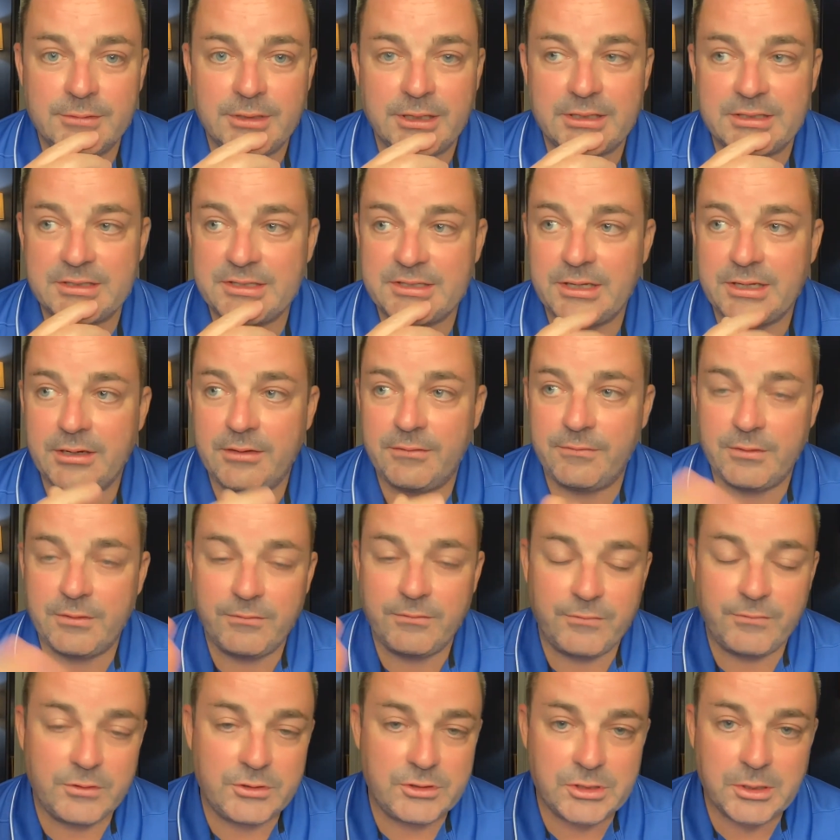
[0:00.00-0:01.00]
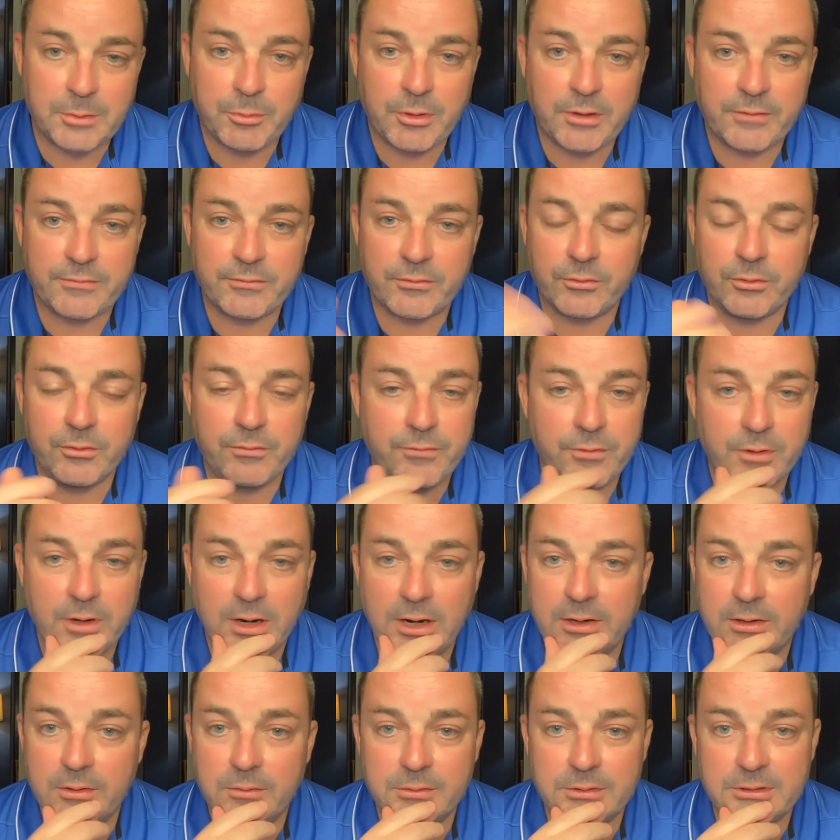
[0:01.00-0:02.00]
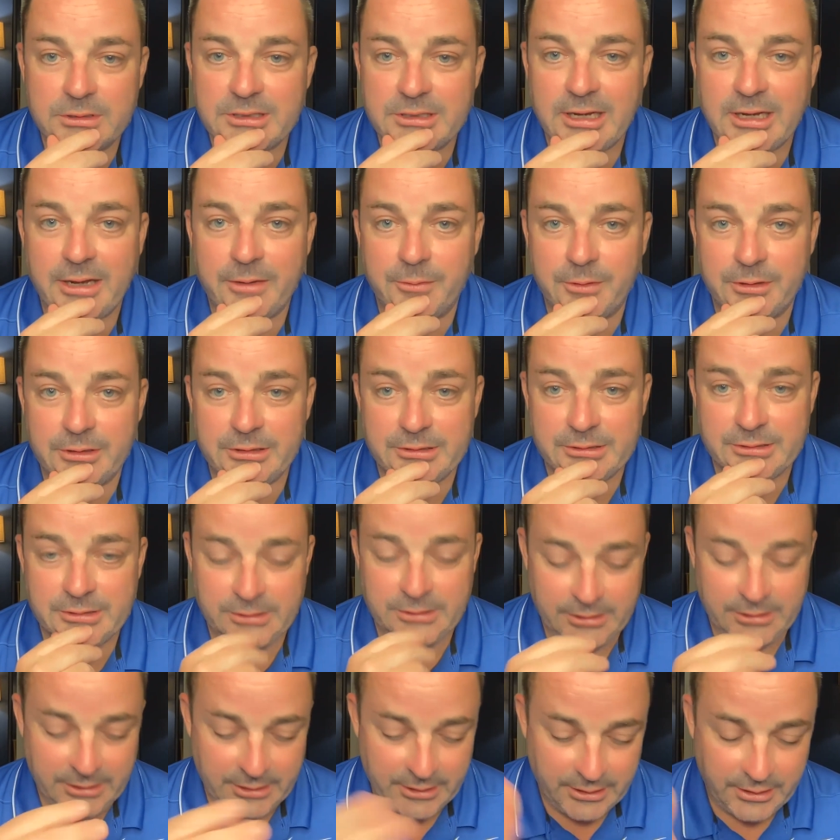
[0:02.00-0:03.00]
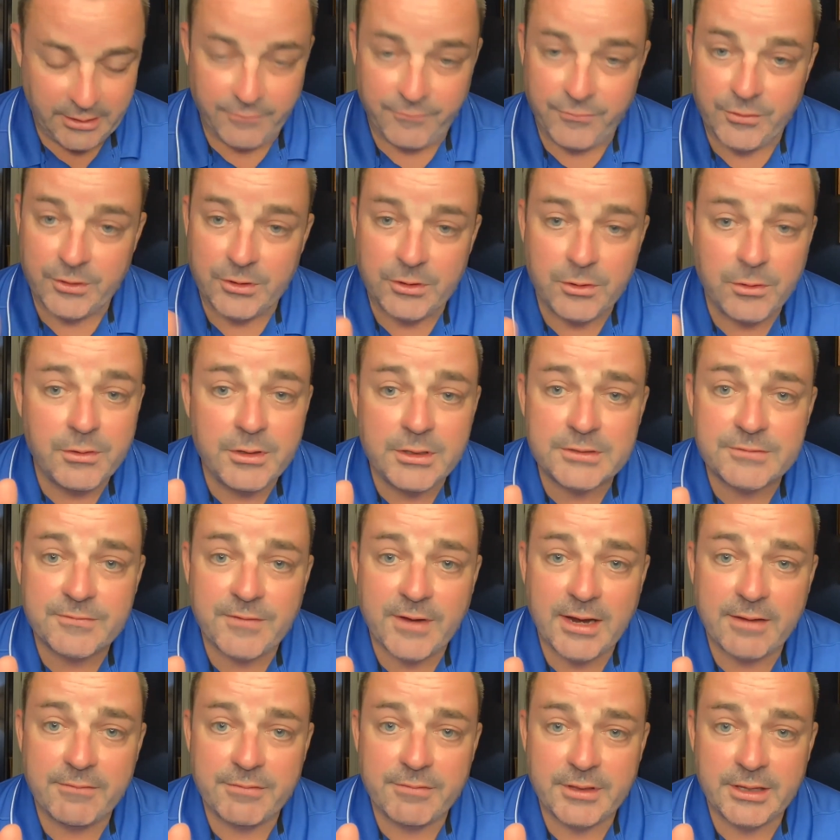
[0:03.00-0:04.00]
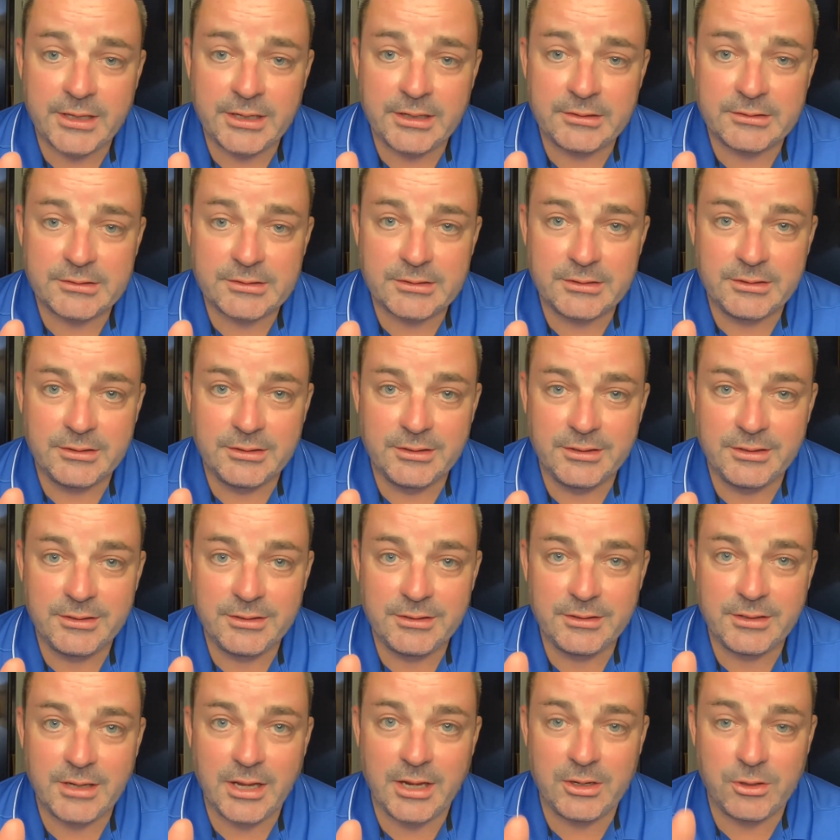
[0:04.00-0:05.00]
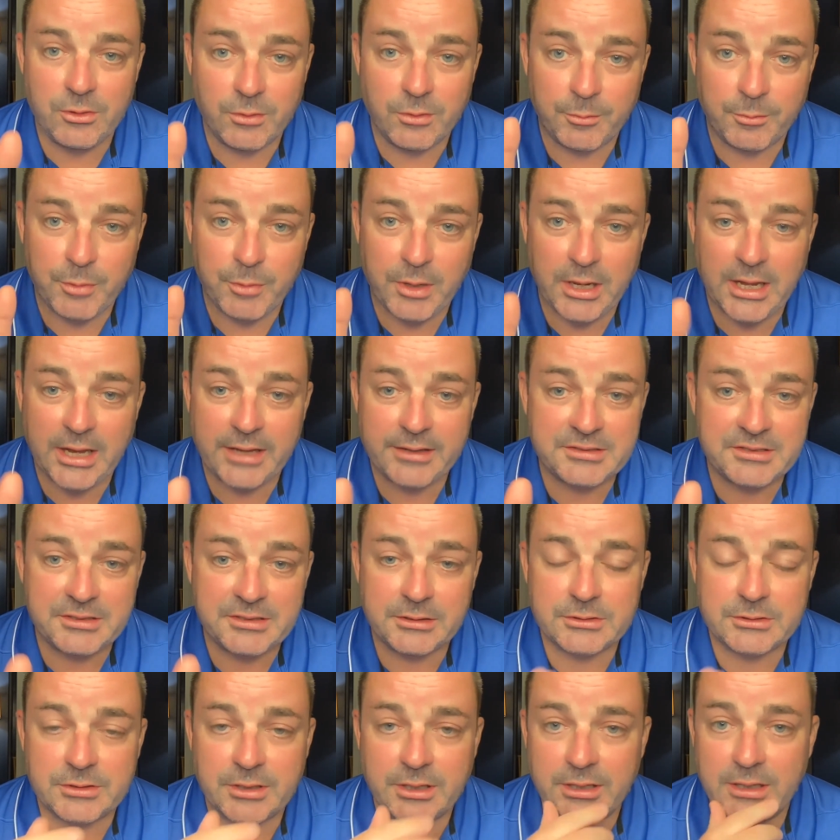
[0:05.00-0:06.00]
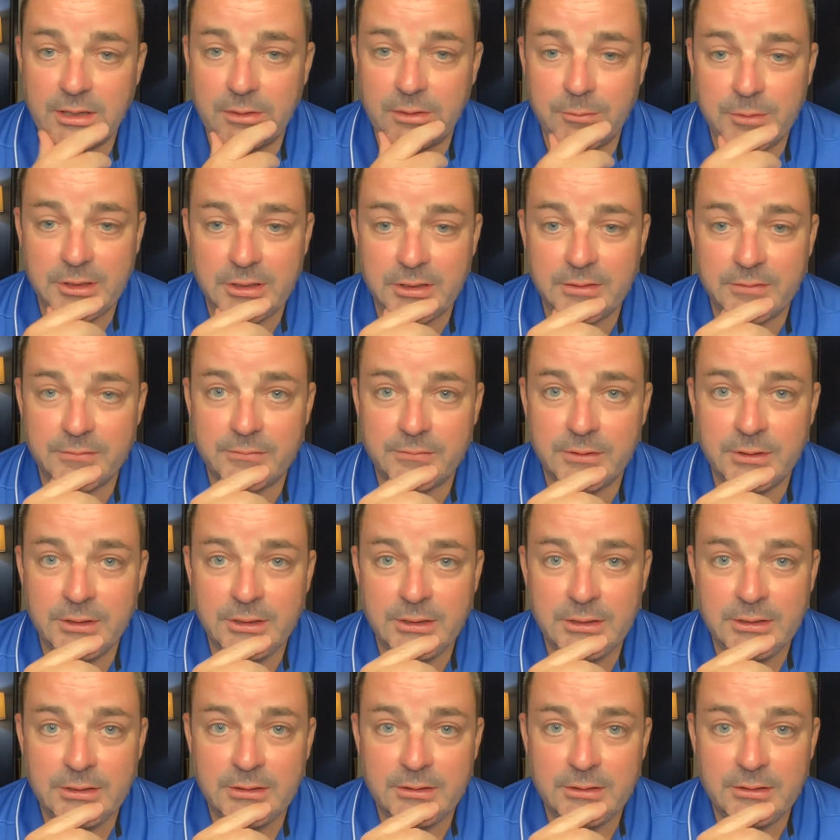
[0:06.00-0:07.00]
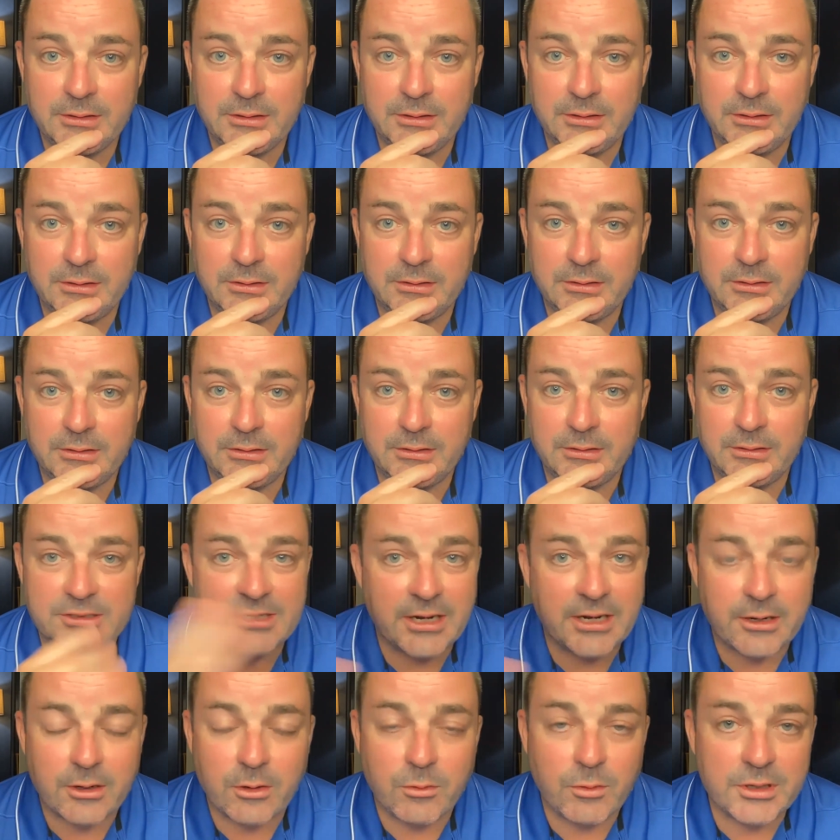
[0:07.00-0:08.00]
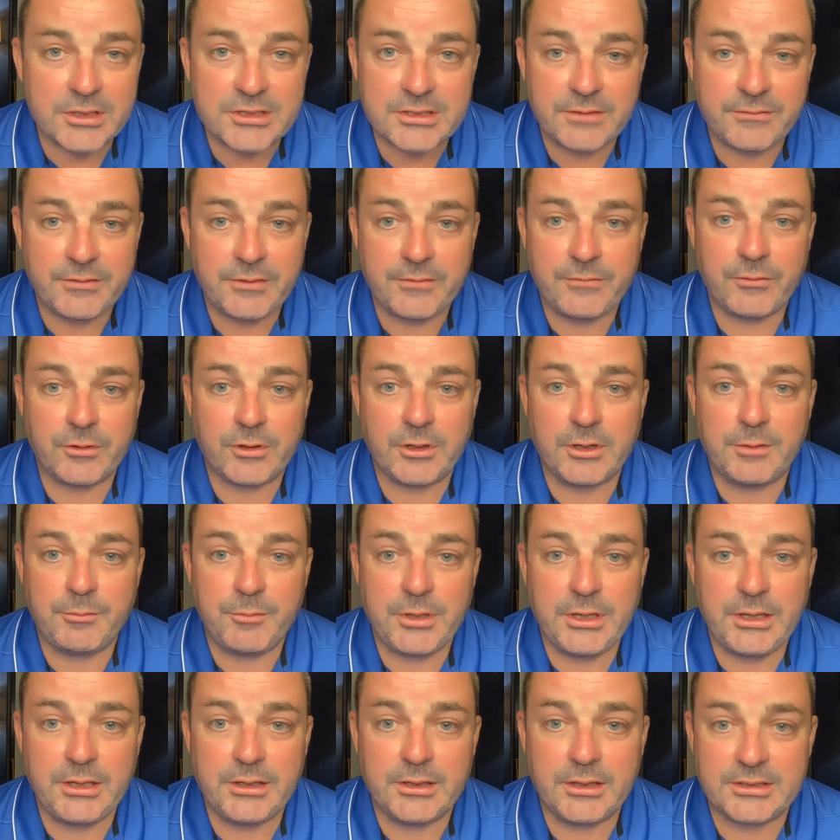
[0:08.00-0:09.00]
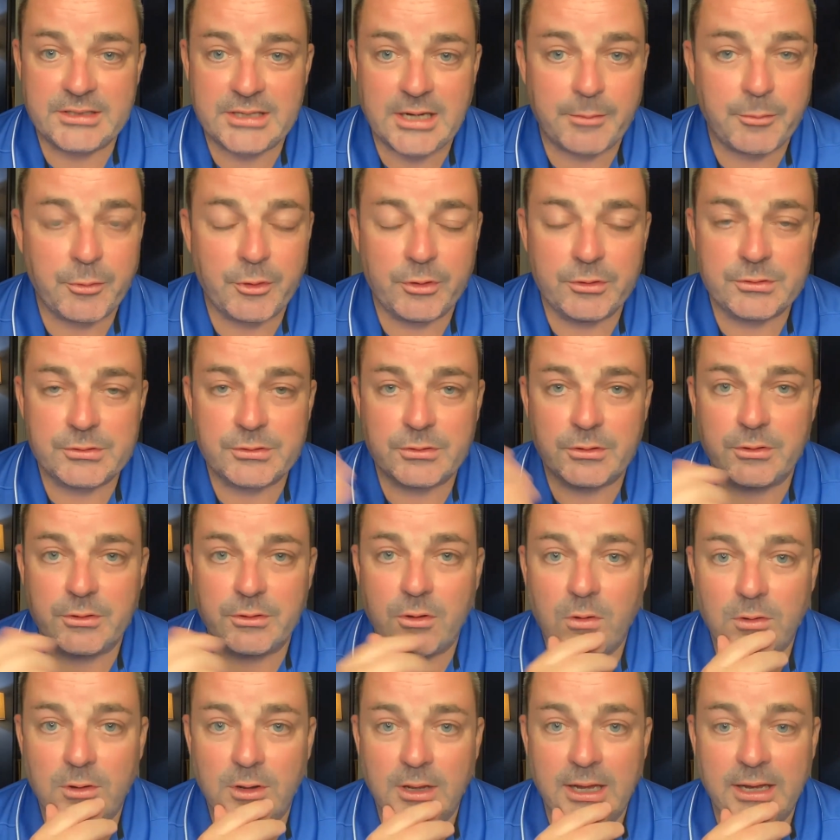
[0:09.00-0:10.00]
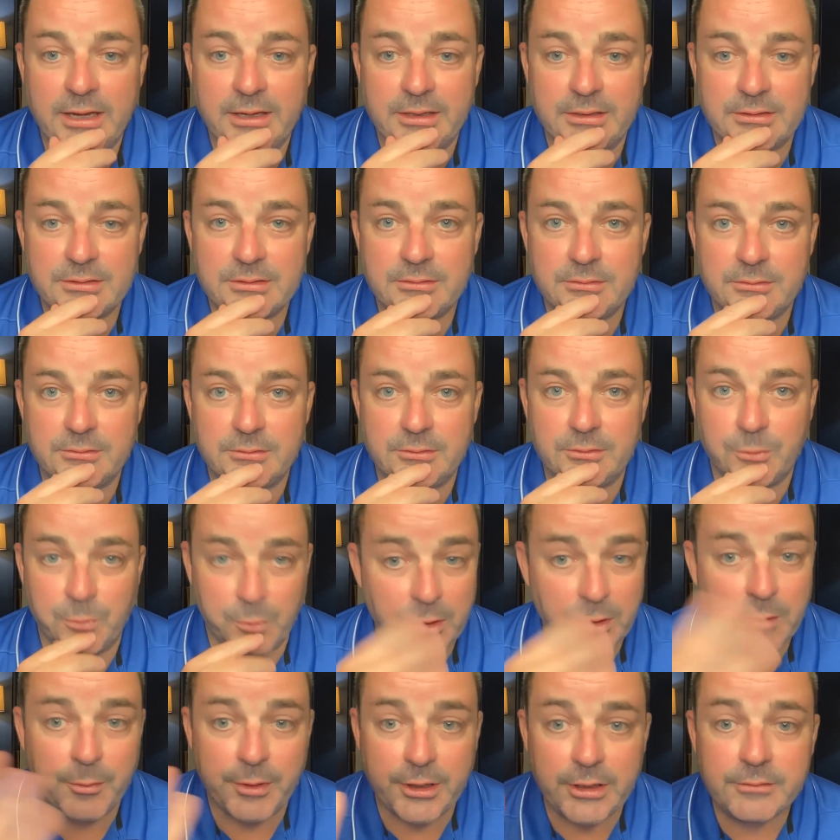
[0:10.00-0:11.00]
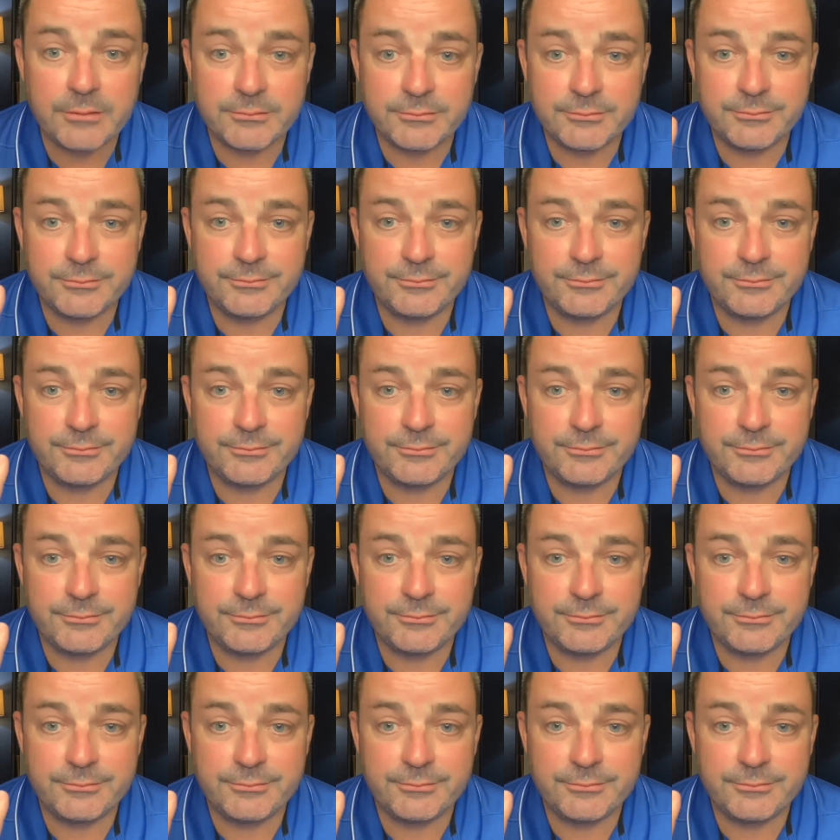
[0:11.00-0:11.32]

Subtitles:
Like I said, if you jump off a roof, you're not going sideways. If you do these 5 things and you apply the sales training that we give, it's not a question of if you're going to be a top producer in the whole alliance. You will be.